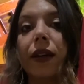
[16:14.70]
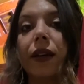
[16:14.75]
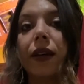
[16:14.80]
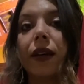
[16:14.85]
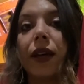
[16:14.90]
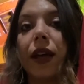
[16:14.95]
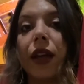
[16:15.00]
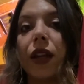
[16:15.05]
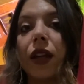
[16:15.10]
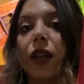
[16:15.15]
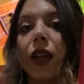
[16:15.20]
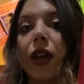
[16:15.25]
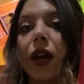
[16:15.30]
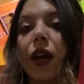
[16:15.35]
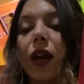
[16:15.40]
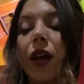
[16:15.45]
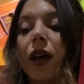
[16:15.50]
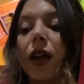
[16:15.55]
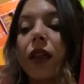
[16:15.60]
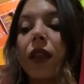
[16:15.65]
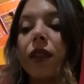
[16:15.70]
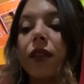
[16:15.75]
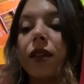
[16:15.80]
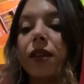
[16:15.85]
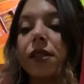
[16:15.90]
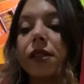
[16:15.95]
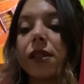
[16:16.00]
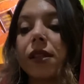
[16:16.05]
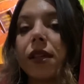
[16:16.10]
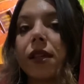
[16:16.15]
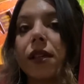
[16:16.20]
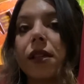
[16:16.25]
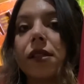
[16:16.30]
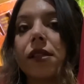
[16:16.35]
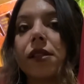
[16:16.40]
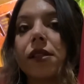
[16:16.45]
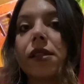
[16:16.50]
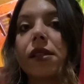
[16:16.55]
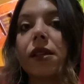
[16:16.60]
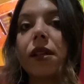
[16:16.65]
And this
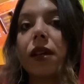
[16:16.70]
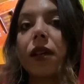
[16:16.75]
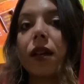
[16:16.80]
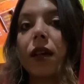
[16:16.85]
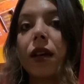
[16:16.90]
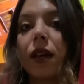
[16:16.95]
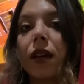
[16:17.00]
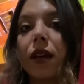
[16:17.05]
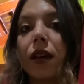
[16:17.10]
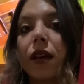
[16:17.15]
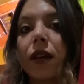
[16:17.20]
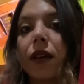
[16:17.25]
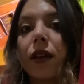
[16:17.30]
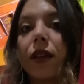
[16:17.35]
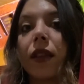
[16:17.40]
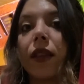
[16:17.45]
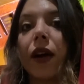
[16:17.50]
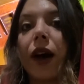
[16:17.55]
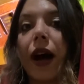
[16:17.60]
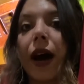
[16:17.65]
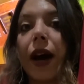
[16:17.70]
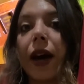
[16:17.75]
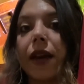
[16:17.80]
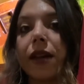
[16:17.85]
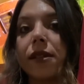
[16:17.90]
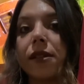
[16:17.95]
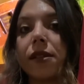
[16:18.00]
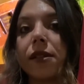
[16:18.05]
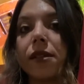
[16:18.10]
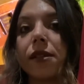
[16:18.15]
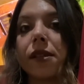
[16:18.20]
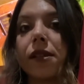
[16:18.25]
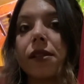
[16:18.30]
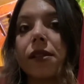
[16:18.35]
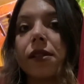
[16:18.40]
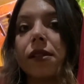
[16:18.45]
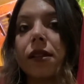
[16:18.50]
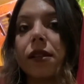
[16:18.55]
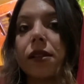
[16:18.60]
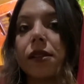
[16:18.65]
is the highest
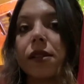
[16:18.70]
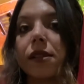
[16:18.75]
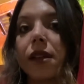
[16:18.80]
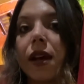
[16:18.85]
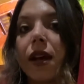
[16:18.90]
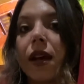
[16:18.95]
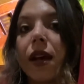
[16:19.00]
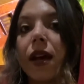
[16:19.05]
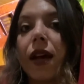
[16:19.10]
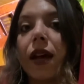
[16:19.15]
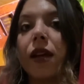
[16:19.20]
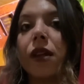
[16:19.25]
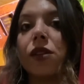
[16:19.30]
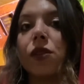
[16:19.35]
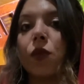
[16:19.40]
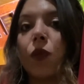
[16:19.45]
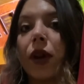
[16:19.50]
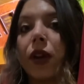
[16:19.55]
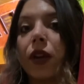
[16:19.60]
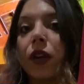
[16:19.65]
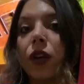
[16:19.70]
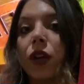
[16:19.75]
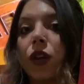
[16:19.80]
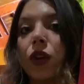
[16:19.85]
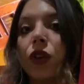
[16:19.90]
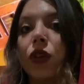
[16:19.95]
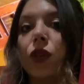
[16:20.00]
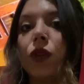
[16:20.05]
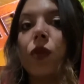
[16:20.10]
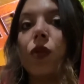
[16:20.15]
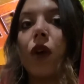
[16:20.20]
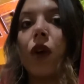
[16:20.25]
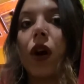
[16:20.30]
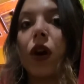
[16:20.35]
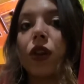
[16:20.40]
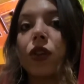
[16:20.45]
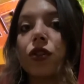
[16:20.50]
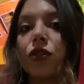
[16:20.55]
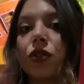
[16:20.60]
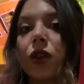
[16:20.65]
assistance, is when you are
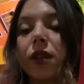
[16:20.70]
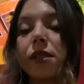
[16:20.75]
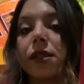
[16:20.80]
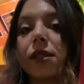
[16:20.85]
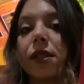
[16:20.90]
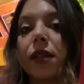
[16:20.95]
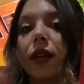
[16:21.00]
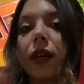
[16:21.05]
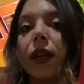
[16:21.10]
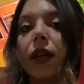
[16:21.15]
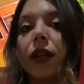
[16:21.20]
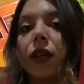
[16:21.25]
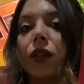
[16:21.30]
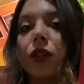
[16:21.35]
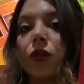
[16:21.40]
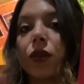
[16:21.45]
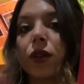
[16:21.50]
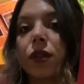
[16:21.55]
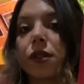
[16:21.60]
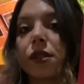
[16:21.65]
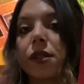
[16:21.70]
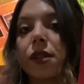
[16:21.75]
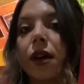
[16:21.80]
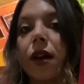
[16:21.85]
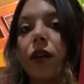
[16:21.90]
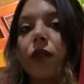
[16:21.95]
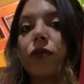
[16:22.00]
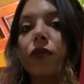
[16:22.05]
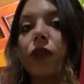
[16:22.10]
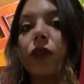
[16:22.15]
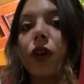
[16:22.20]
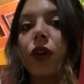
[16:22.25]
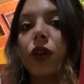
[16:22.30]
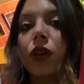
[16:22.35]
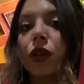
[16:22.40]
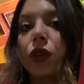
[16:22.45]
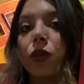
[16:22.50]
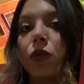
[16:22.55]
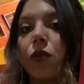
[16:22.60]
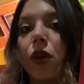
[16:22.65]
trusting in yourself.
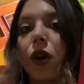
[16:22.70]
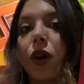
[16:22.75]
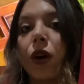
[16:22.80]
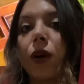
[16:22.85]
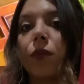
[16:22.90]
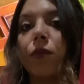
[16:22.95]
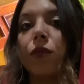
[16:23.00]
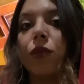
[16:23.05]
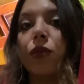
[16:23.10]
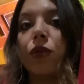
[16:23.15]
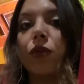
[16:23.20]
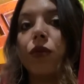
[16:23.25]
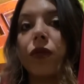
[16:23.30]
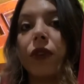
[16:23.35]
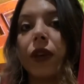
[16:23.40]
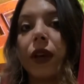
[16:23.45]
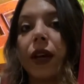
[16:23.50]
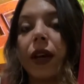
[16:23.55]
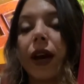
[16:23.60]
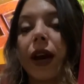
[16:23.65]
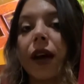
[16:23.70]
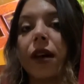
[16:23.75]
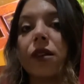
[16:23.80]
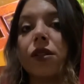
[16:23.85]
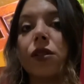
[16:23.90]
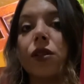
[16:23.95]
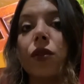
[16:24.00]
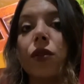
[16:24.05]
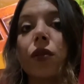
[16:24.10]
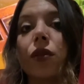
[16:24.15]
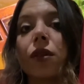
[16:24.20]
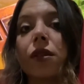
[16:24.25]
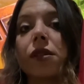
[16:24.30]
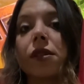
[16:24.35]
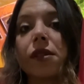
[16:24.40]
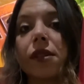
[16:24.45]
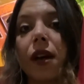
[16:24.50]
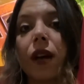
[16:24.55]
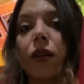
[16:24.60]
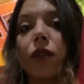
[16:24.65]
You are moving as
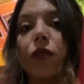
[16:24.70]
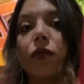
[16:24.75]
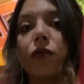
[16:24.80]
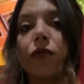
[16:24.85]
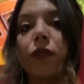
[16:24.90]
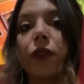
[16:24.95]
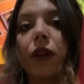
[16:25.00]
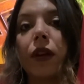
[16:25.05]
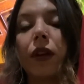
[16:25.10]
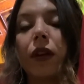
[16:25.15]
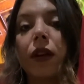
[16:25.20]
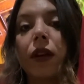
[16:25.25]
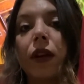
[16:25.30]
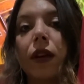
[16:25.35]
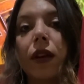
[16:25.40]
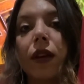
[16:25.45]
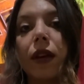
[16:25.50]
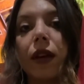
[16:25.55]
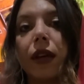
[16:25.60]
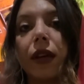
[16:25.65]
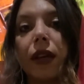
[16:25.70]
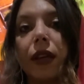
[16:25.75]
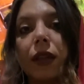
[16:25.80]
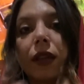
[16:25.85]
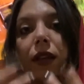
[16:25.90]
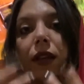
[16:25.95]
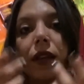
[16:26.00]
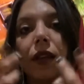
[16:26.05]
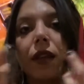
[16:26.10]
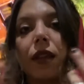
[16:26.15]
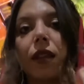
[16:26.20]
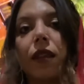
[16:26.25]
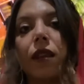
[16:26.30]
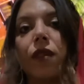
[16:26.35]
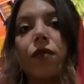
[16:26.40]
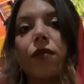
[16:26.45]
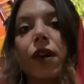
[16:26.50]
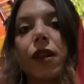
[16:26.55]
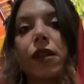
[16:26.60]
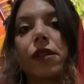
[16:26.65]
yourself in the
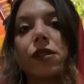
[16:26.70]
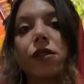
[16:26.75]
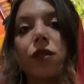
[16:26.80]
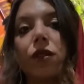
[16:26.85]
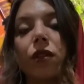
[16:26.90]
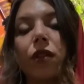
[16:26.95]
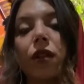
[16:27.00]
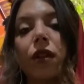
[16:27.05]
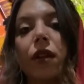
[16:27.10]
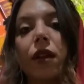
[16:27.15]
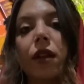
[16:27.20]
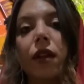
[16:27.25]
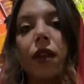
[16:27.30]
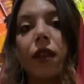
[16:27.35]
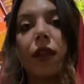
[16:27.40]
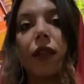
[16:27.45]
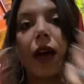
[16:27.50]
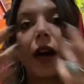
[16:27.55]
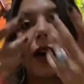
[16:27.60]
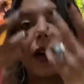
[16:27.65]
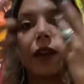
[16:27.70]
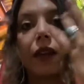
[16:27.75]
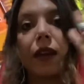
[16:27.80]
vessel that